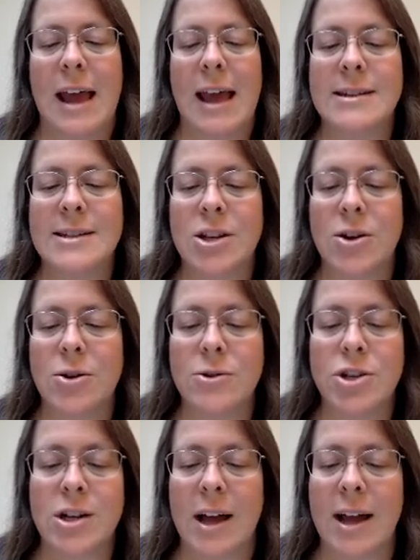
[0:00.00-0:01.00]
and so
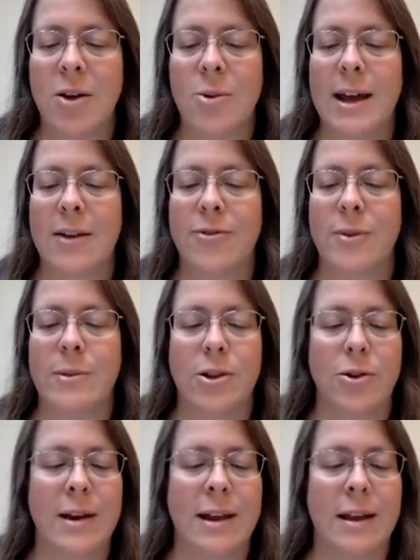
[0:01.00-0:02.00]
shy away from
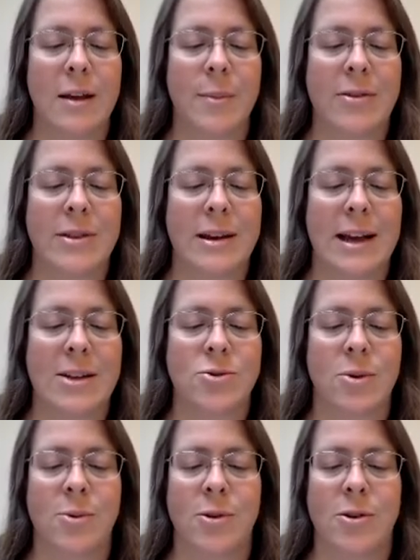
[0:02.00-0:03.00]
learning about the
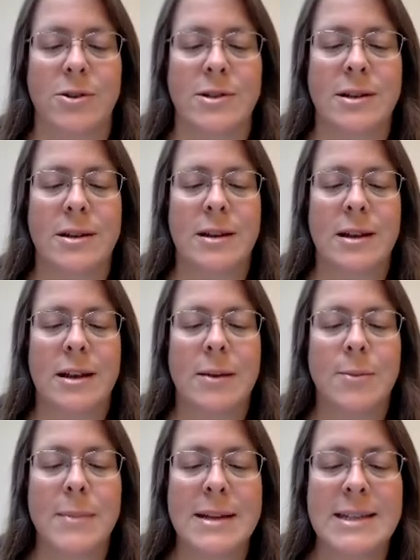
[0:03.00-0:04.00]
natural world,
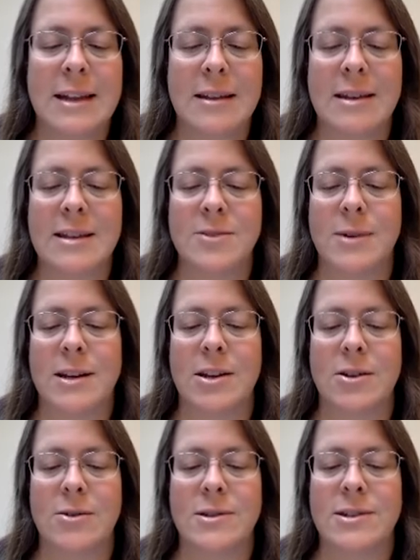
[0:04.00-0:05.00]
missing these
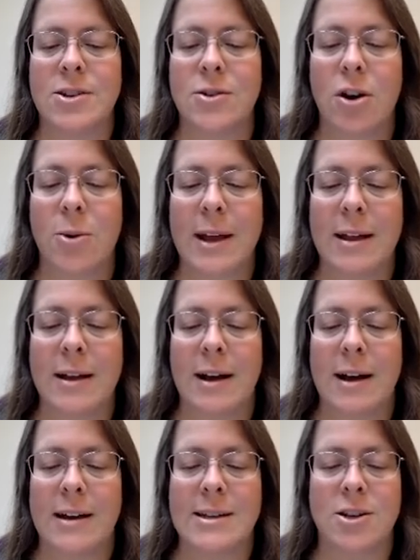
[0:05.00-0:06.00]
windows to knowing
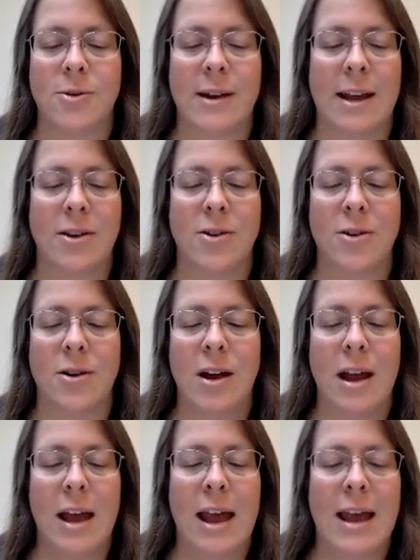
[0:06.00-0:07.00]
God as creator
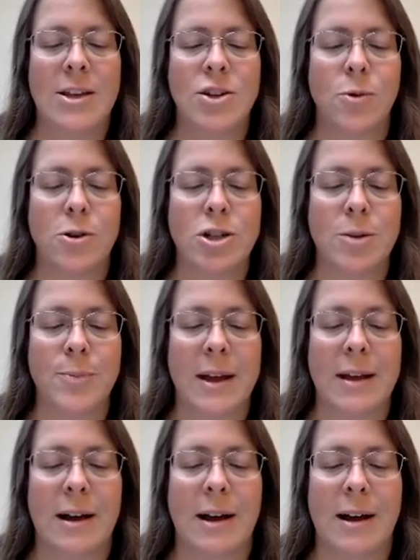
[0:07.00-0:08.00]
and to
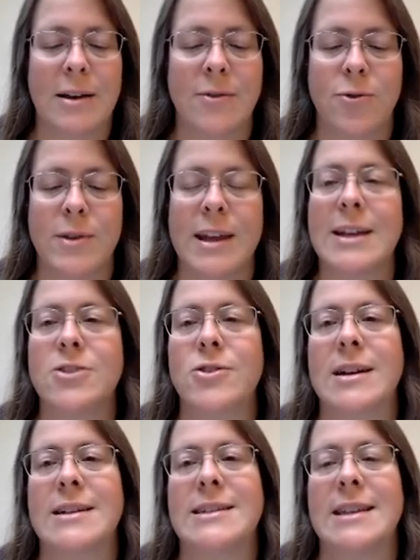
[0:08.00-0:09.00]
worshiping God for the
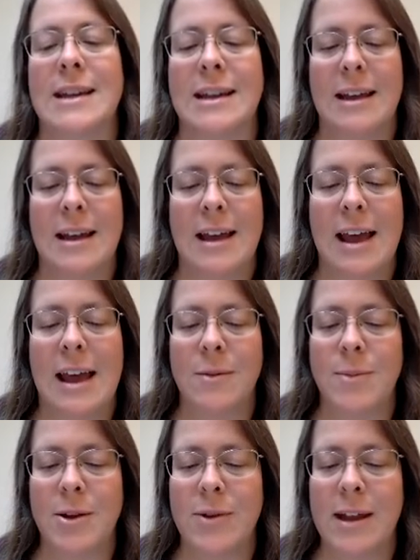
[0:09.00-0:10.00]
intricacy and
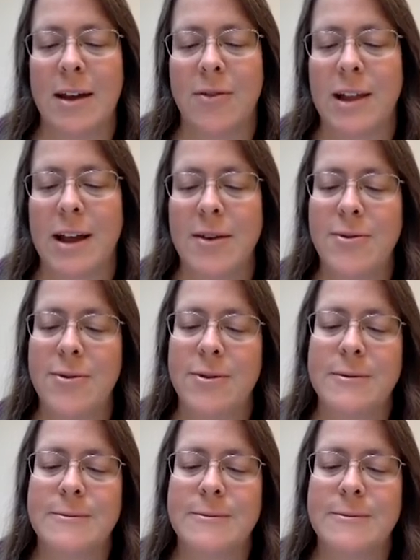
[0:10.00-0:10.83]
beauty of life?